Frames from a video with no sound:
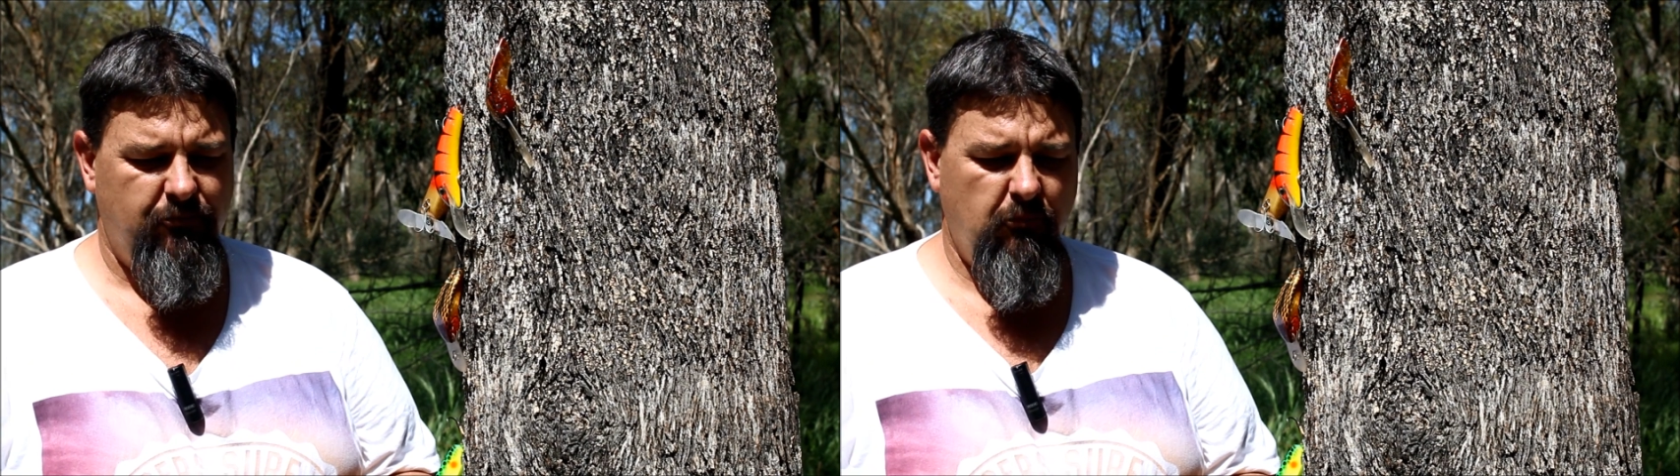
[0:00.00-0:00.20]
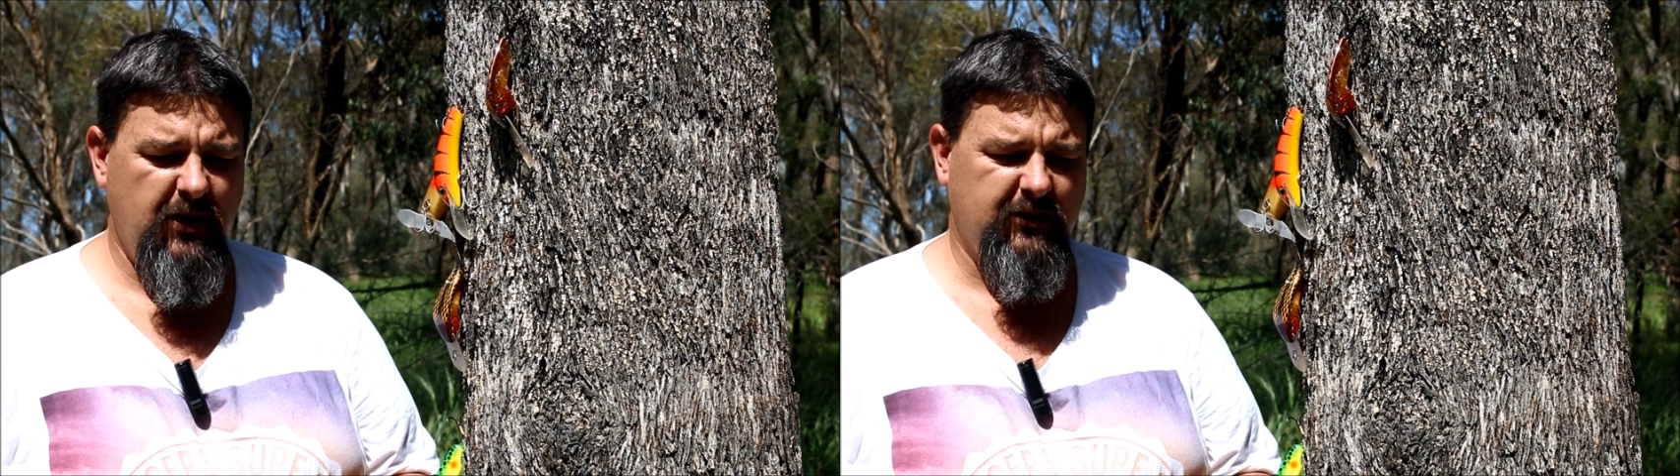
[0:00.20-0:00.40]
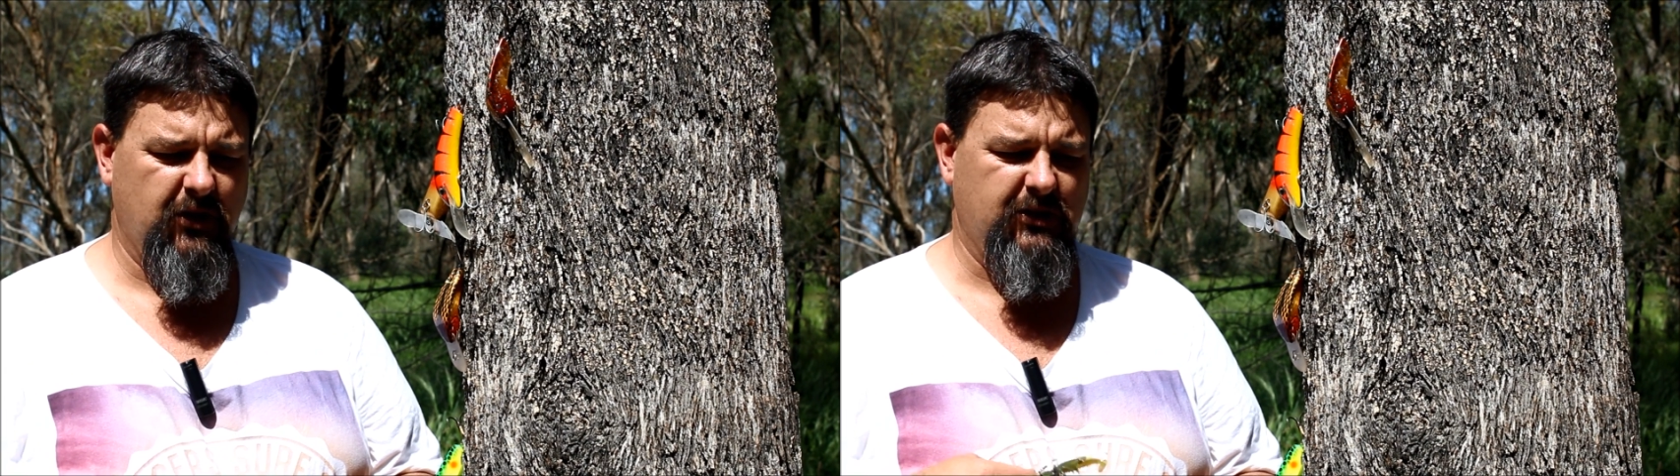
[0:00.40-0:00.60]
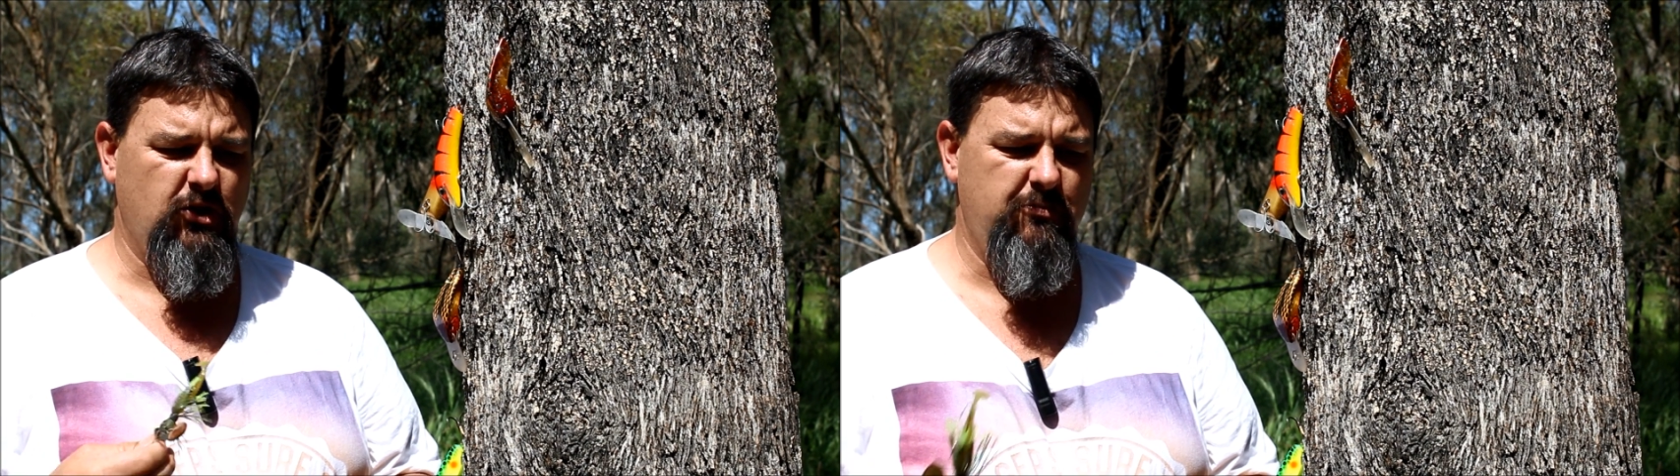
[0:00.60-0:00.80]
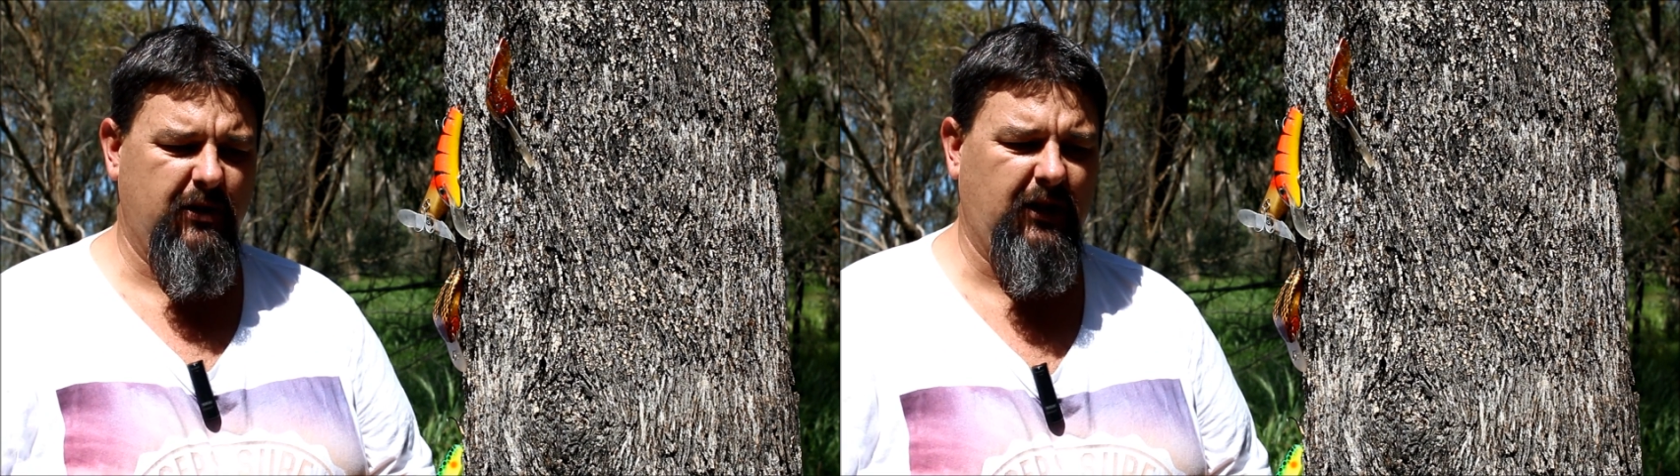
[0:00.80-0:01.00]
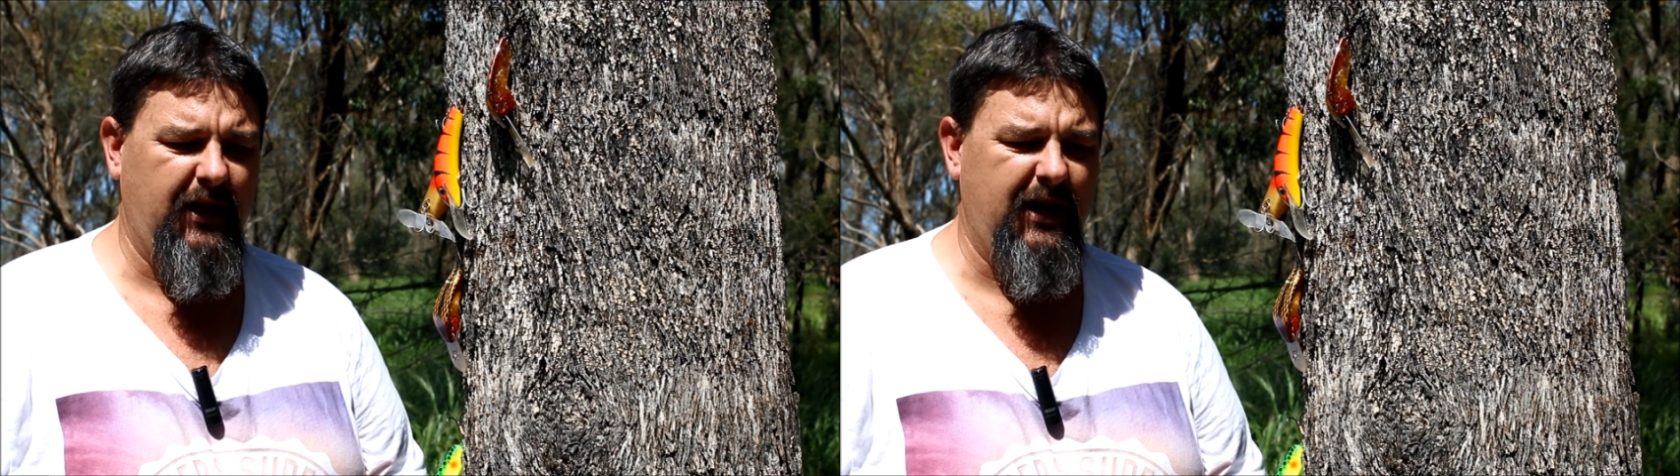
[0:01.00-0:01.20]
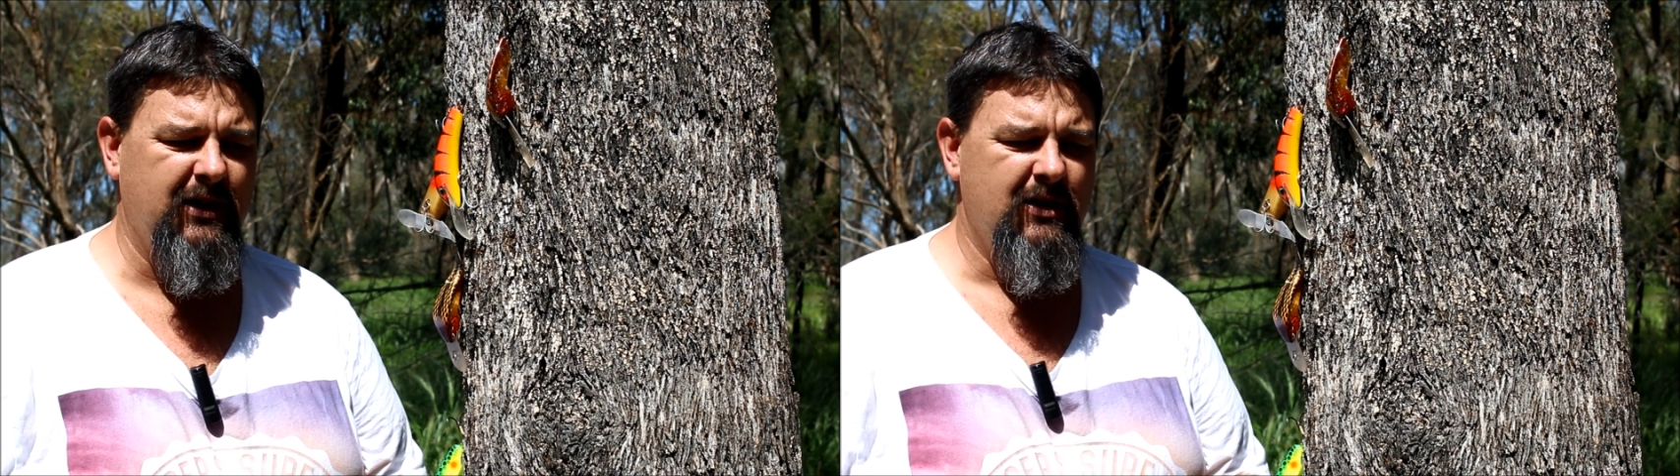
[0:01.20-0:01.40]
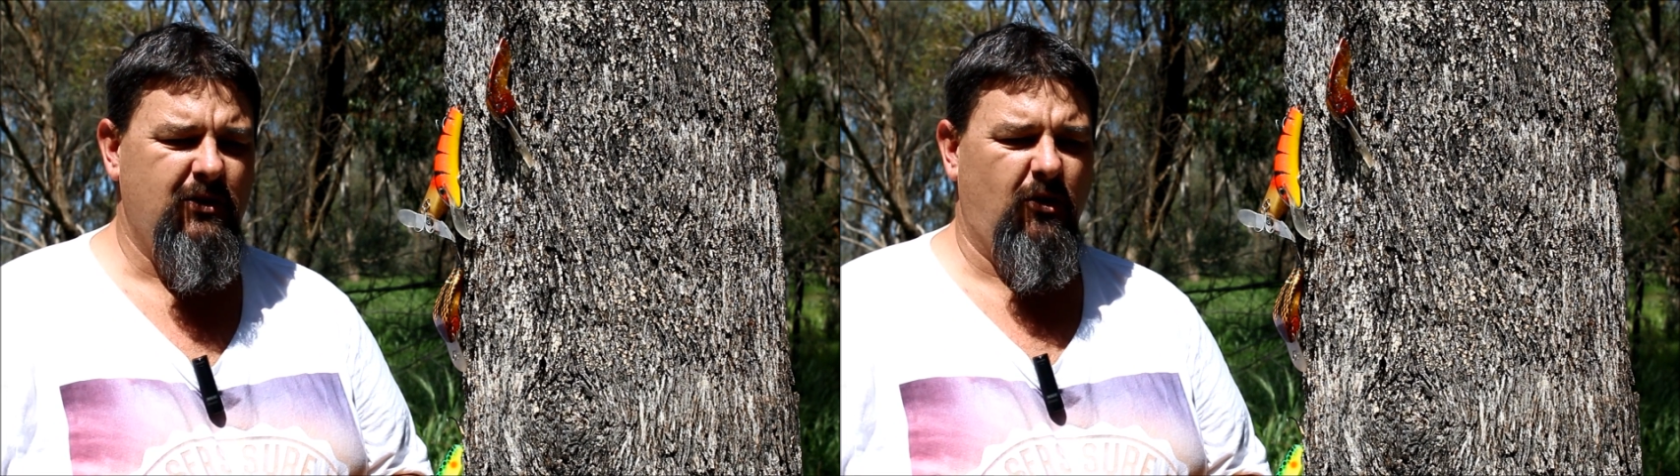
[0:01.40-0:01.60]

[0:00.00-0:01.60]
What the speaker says: when it's not super clear